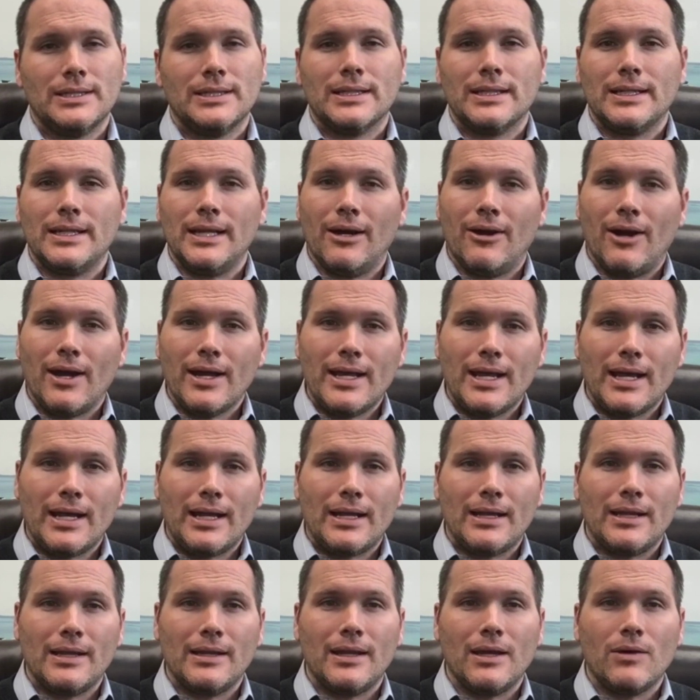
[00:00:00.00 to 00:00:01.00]
Now, I get
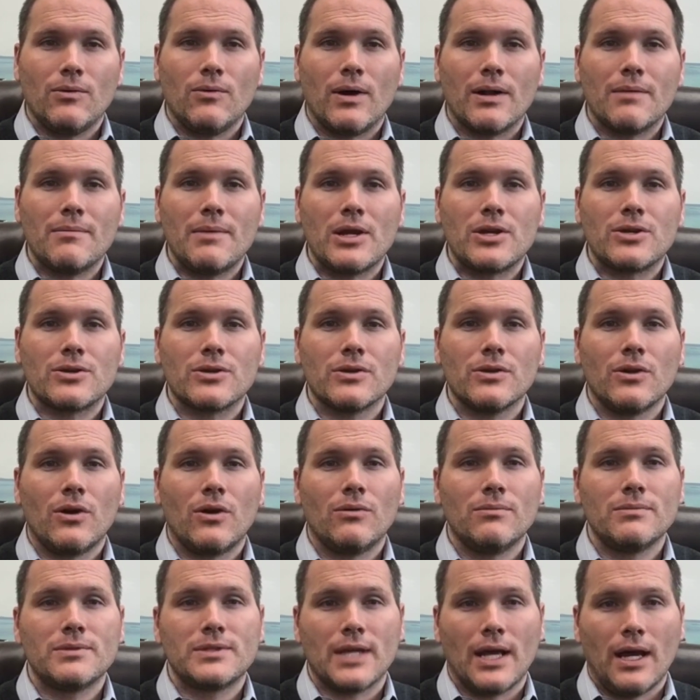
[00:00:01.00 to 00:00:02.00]
it, they want to make sure the
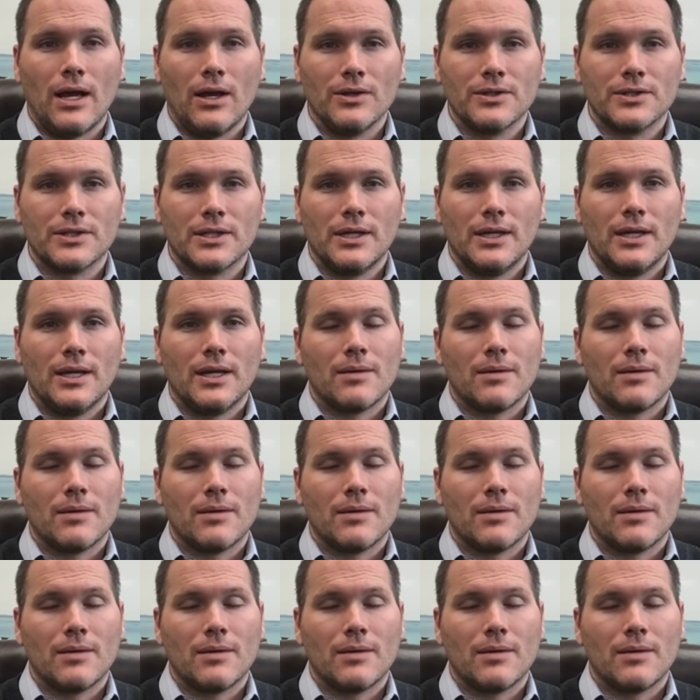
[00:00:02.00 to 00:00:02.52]
home sells,